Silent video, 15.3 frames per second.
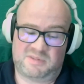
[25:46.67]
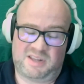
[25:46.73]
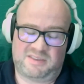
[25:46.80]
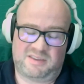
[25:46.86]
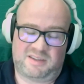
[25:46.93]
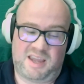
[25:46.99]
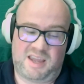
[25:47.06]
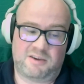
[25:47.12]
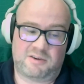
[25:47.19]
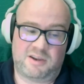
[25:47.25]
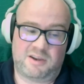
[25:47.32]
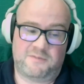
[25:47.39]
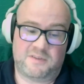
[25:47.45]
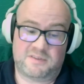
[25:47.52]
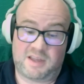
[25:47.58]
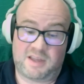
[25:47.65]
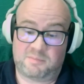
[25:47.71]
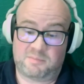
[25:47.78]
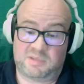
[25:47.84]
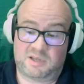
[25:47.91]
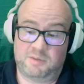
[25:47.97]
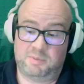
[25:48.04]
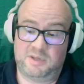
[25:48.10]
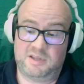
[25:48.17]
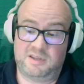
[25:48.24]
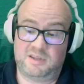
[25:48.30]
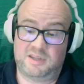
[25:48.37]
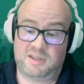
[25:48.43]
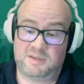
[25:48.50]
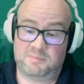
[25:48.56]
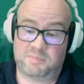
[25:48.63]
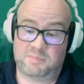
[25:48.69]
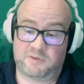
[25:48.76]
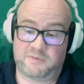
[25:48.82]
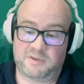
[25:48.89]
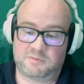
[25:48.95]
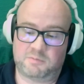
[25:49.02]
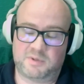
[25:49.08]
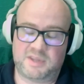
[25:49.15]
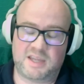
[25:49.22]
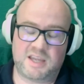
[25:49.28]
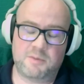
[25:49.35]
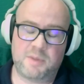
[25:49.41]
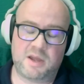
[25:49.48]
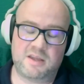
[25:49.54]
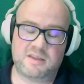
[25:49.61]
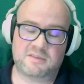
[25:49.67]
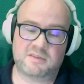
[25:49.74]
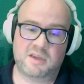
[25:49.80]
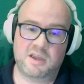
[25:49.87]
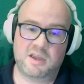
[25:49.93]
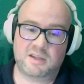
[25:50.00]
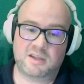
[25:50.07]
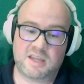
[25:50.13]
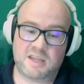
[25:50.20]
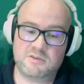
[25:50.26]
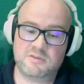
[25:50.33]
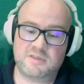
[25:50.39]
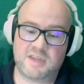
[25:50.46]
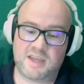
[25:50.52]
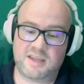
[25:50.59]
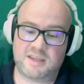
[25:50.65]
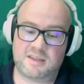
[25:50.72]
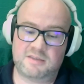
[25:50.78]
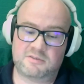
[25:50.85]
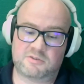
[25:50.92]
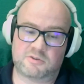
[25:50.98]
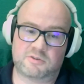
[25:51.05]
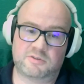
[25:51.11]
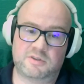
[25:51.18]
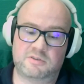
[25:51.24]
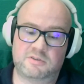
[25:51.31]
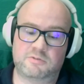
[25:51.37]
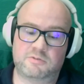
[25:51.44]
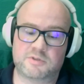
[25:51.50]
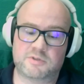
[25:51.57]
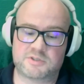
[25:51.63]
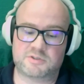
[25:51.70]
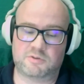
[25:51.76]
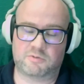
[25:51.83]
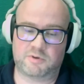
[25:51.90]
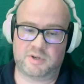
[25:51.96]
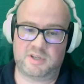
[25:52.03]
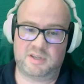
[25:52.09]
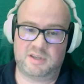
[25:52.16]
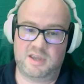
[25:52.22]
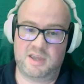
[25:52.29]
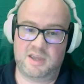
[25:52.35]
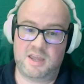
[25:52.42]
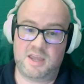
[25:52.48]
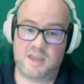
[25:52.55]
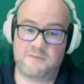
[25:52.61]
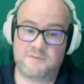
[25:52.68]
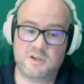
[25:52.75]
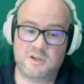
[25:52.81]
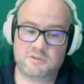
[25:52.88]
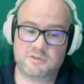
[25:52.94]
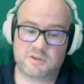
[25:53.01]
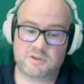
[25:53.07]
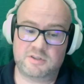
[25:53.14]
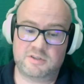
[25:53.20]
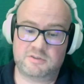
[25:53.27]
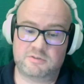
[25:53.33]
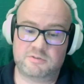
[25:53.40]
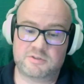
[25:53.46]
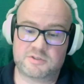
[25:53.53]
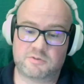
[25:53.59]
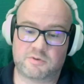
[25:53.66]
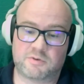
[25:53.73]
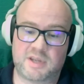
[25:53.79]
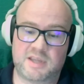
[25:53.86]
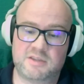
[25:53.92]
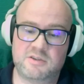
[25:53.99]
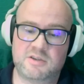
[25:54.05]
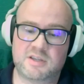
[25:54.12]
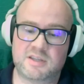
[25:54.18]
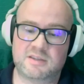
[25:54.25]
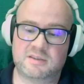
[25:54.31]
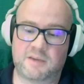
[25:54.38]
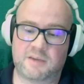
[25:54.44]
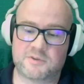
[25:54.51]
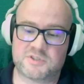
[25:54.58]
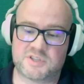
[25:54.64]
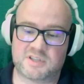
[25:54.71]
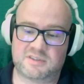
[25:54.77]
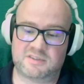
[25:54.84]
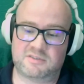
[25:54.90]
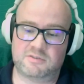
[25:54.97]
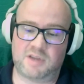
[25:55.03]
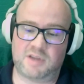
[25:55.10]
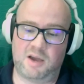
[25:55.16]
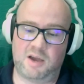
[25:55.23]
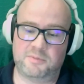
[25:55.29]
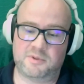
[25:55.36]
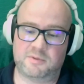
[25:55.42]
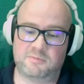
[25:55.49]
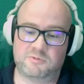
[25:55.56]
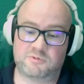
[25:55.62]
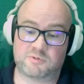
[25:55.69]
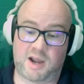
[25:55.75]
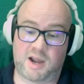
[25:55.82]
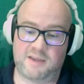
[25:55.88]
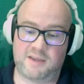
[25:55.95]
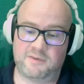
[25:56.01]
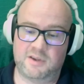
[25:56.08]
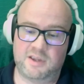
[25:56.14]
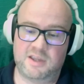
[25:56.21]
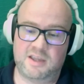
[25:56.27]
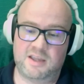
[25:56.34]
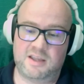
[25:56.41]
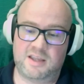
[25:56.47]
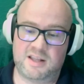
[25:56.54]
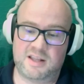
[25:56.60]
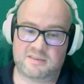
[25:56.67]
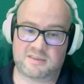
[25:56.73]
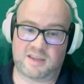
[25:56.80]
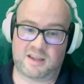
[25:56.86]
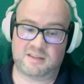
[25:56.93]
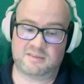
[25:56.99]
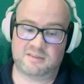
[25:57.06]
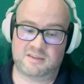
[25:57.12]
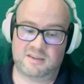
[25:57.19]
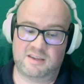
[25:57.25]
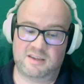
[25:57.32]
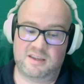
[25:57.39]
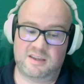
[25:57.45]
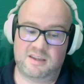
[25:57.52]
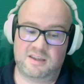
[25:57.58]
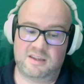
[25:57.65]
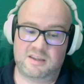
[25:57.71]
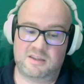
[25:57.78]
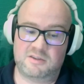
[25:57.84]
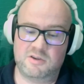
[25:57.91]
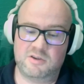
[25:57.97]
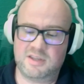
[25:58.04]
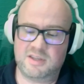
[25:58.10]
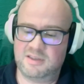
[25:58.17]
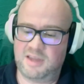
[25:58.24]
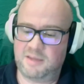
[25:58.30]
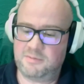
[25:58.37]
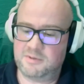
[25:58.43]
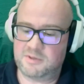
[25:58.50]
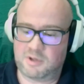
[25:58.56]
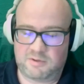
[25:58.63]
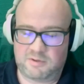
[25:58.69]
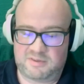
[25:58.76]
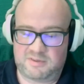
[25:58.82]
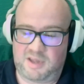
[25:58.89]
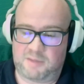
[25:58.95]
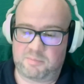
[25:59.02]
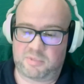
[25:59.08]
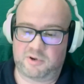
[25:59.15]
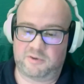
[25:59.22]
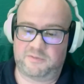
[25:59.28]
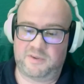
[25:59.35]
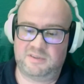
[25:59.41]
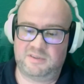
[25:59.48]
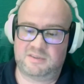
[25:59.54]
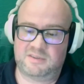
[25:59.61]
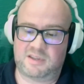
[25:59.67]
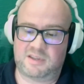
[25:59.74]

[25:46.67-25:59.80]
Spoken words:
care if it's not completely perfect. What they care about is can you take it and turn it into a story? If you could turn it into a story and you can leverage it to help them drive insight, you can let them know it's not perfect, that